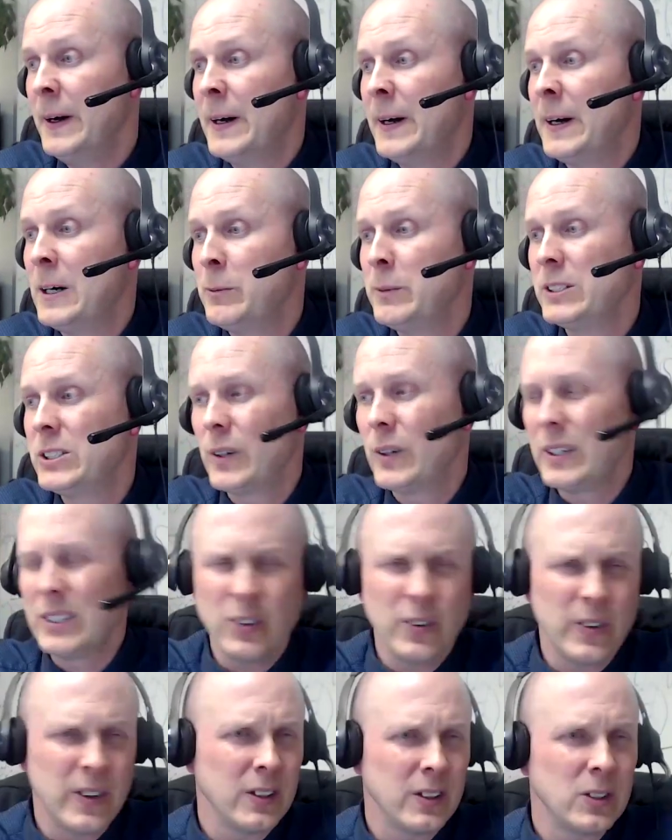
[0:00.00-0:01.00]
And so I
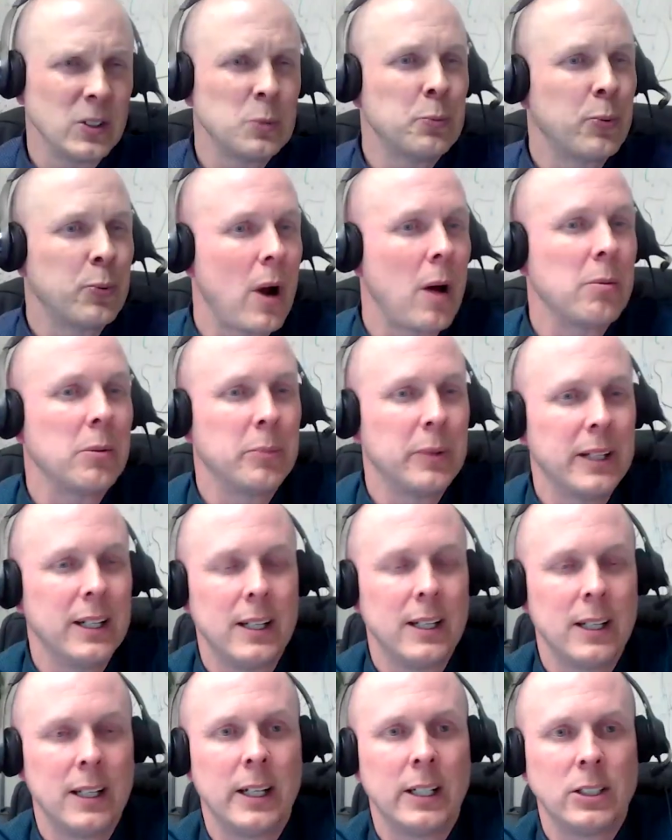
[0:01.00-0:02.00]
do think there's probably a
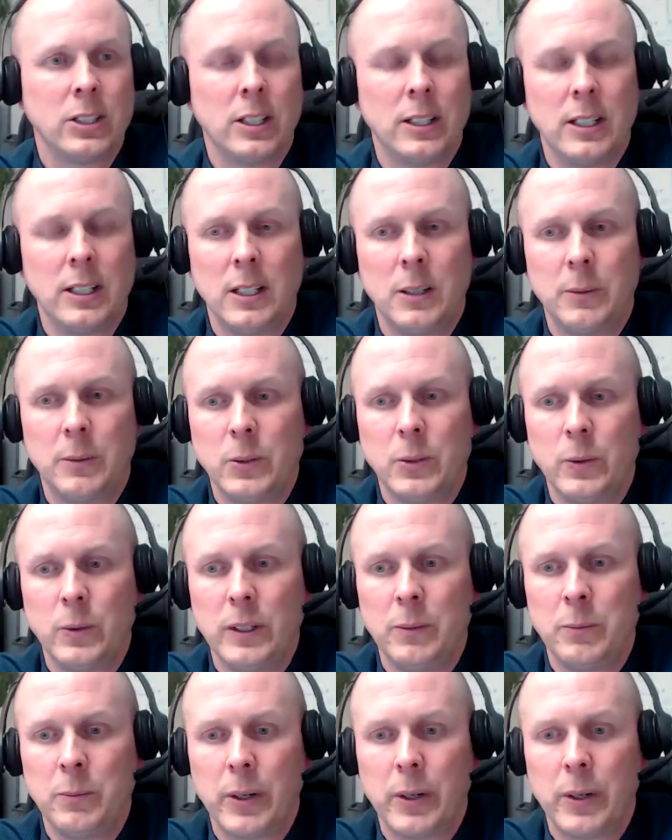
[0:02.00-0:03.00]
connection there
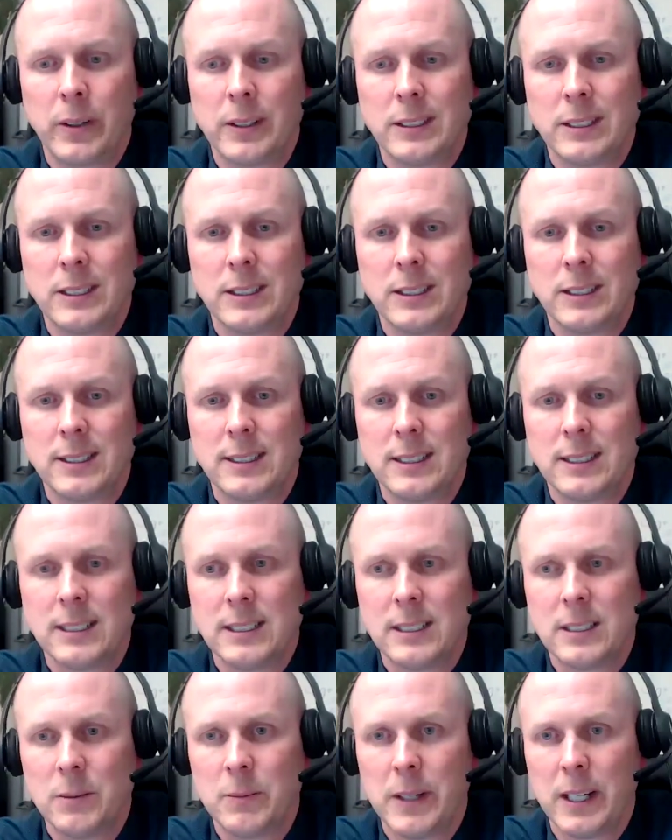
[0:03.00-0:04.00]
between Parkinson's
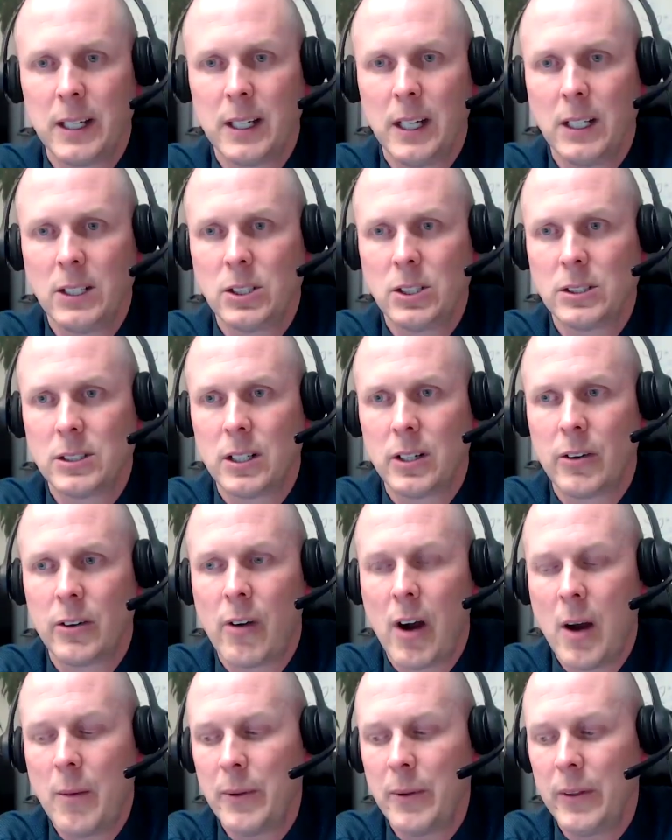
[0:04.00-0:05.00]
disease, the medications, and
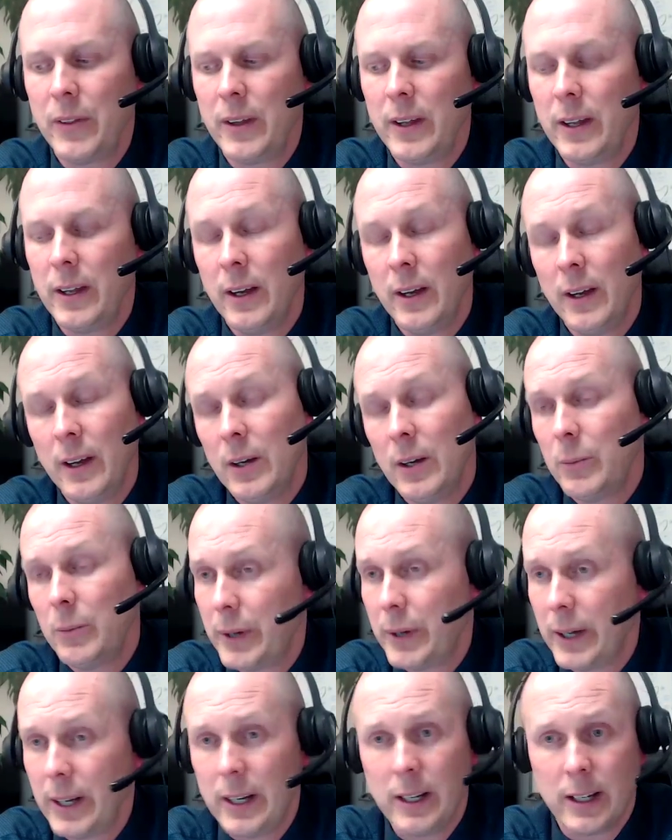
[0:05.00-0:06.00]
neuropathy.
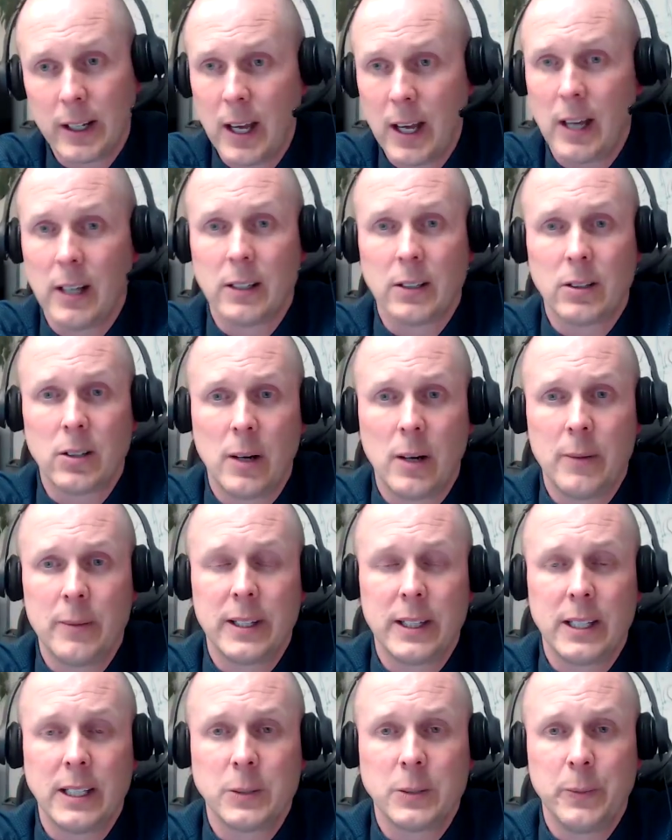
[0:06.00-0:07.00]
But again, common
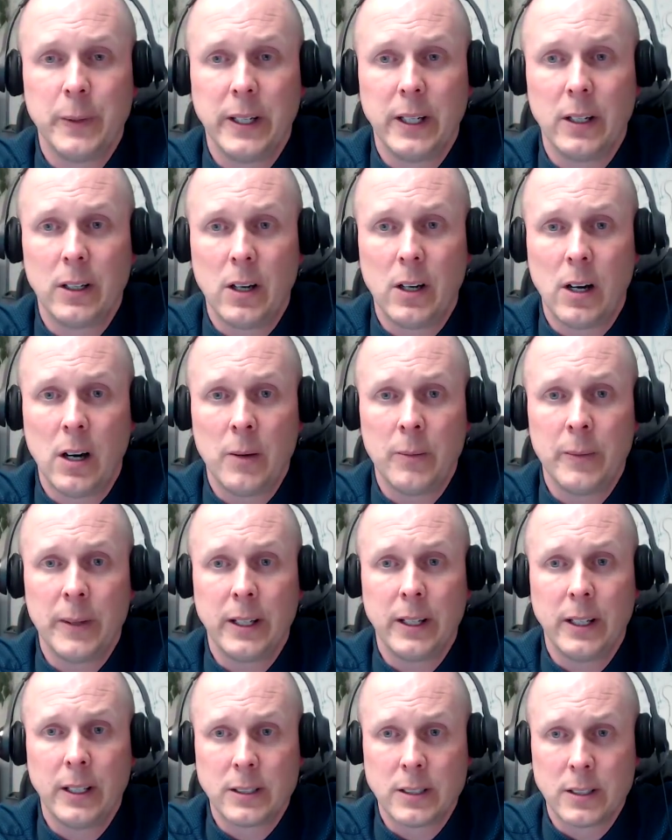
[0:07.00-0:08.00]
things being common,
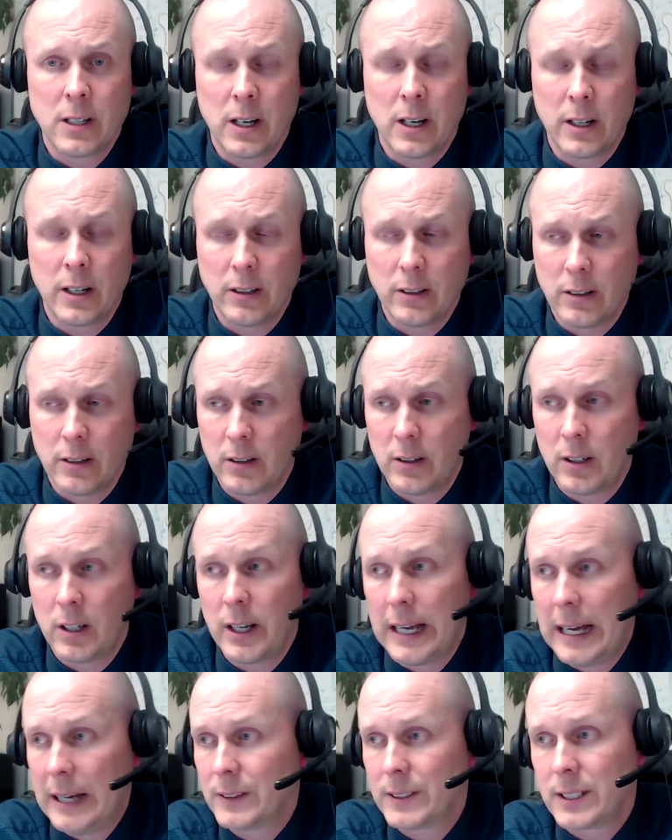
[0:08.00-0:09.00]
it's not
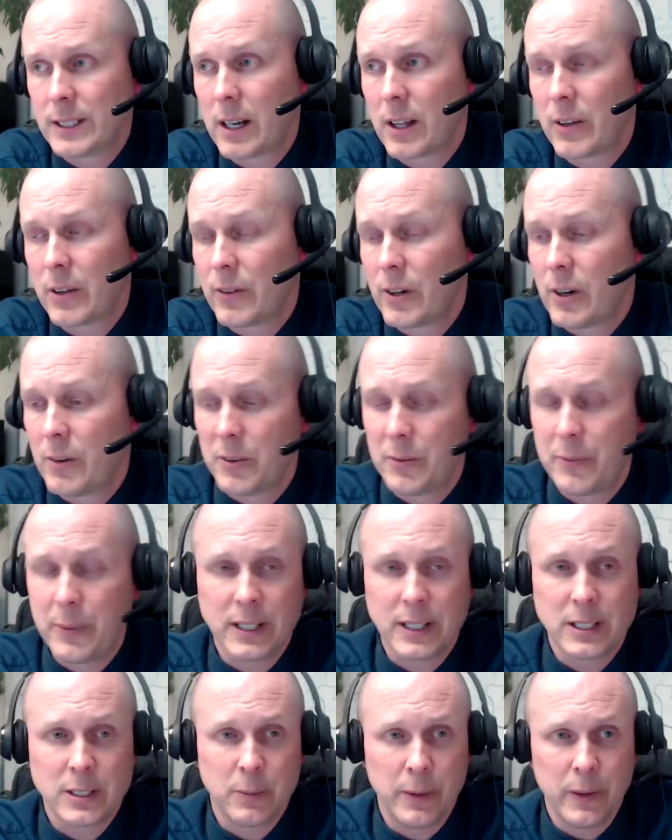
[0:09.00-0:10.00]
outside of the realm of
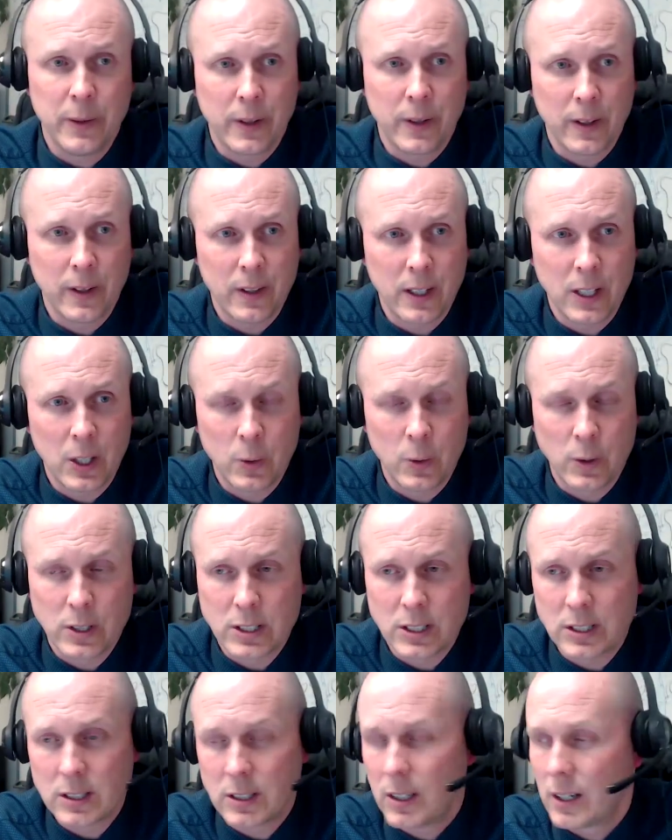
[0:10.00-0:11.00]
possibility that you were
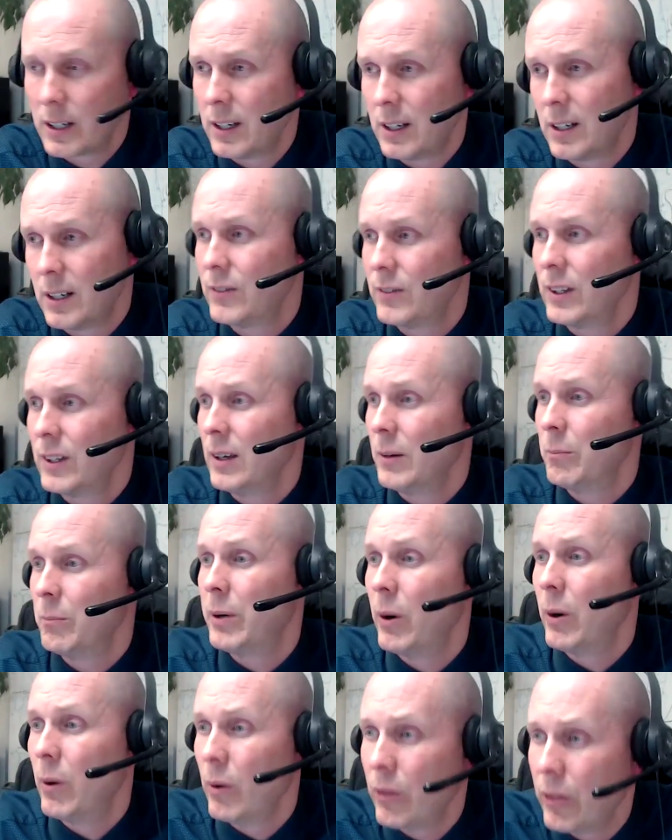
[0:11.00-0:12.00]
just lucky enough to get
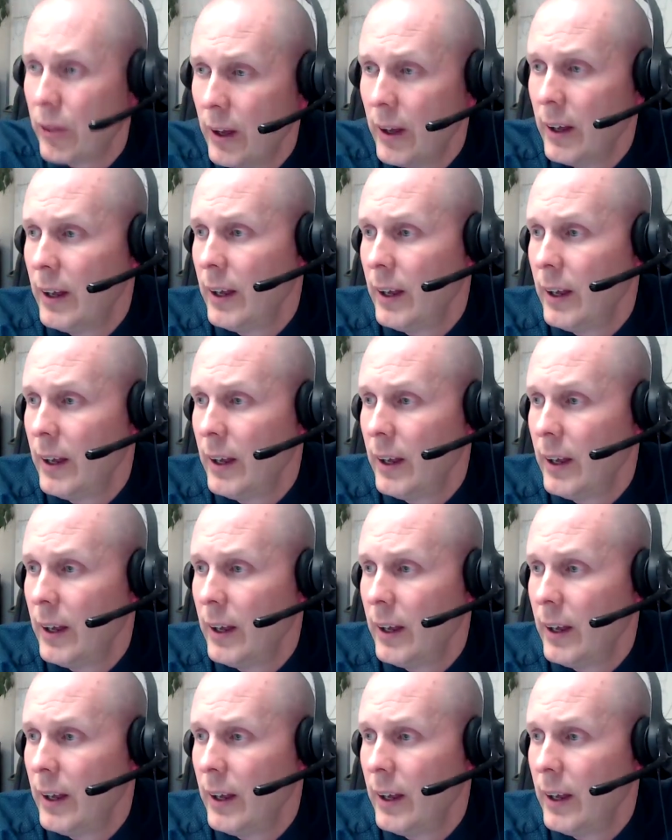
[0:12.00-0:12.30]
both.